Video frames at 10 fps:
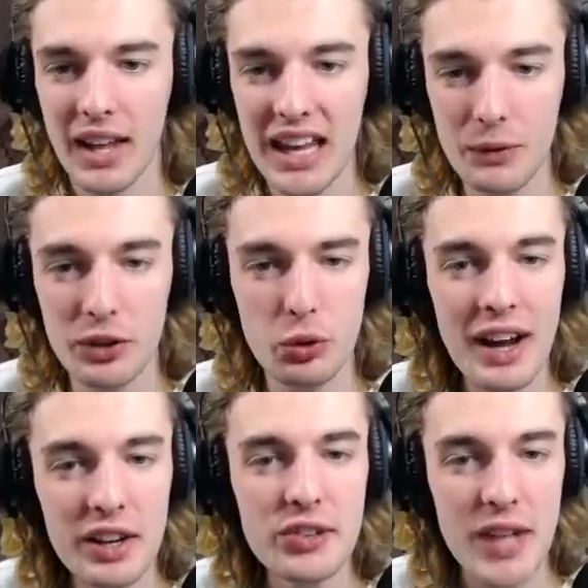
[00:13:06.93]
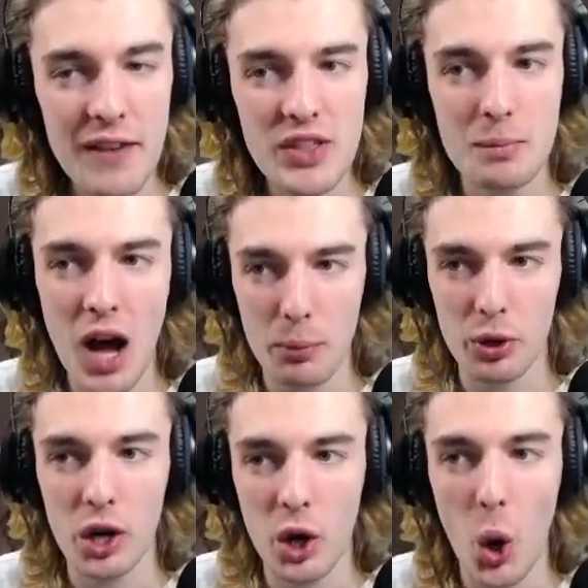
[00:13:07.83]
And if we try to save them up, we're
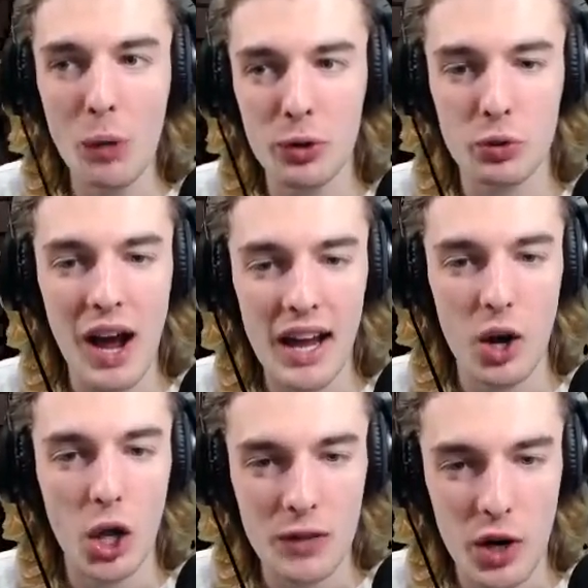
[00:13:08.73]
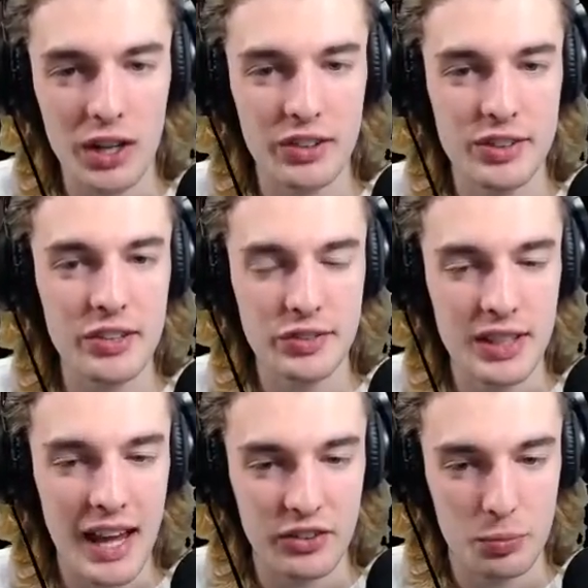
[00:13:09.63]
going to override all of our existing
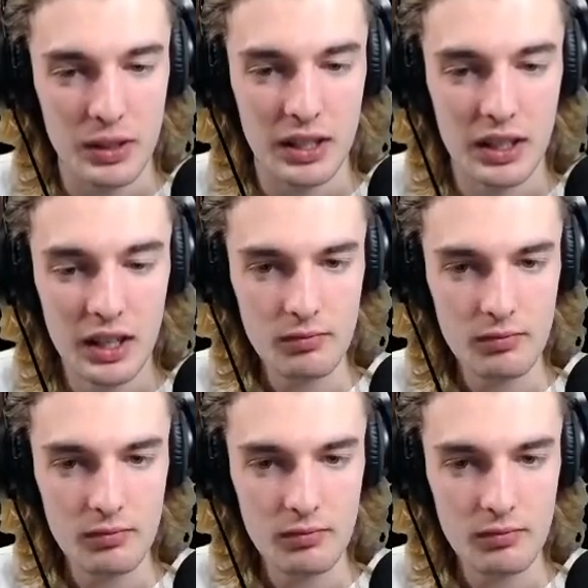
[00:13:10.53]
HP.